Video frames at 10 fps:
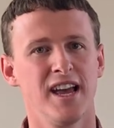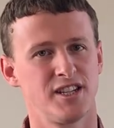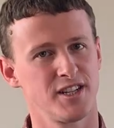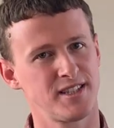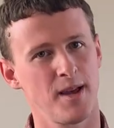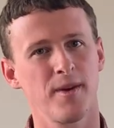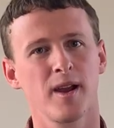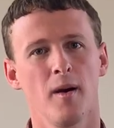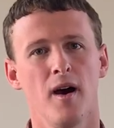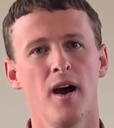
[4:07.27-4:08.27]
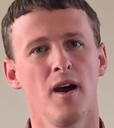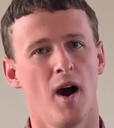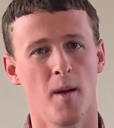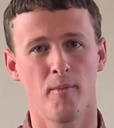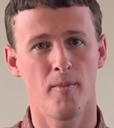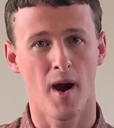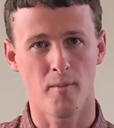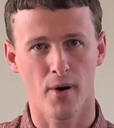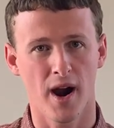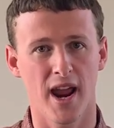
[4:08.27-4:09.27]
It's just something I
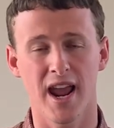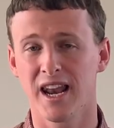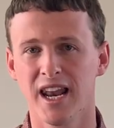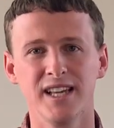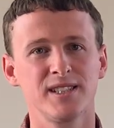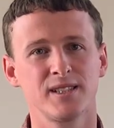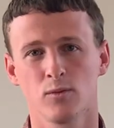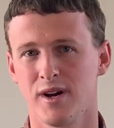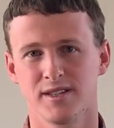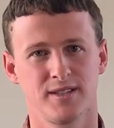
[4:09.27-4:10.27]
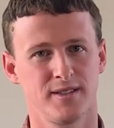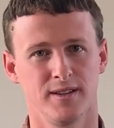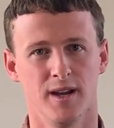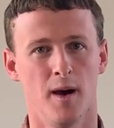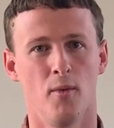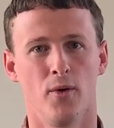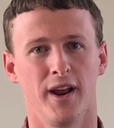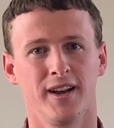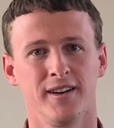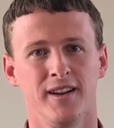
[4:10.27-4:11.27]
pray at least once a
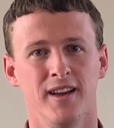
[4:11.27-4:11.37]
morning.